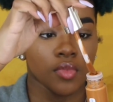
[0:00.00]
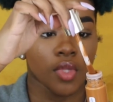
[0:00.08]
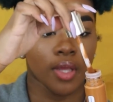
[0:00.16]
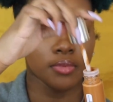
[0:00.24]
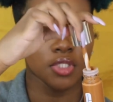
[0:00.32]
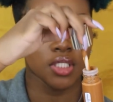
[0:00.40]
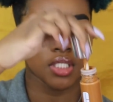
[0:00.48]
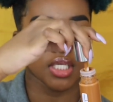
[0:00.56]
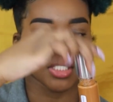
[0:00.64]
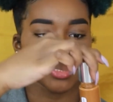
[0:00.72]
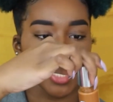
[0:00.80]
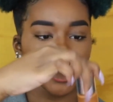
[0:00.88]
I'm just
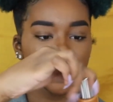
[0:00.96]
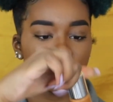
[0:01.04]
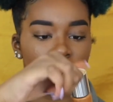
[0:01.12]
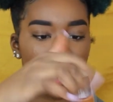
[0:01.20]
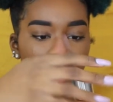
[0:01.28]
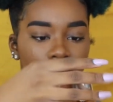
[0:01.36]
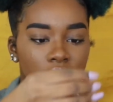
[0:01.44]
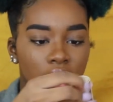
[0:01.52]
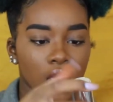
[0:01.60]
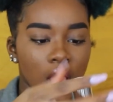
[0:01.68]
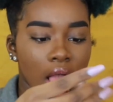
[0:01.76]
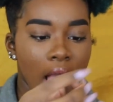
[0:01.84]
excited about
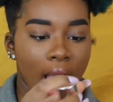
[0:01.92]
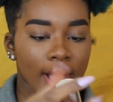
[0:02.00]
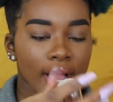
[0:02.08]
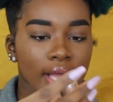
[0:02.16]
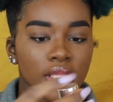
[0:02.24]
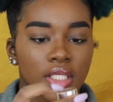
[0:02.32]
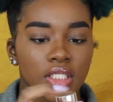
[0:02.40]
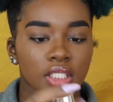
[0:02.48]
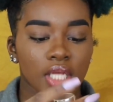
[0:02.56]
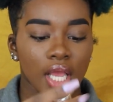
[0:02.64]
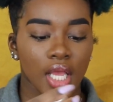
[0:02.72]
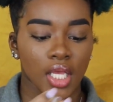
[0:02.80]
it. I got the
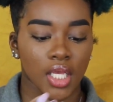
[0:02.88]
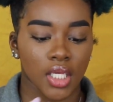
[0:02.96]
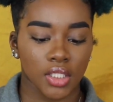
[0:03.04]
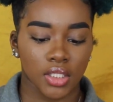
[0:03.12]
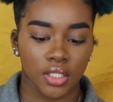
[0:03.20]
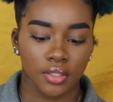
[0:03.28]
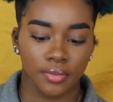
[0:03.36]
shade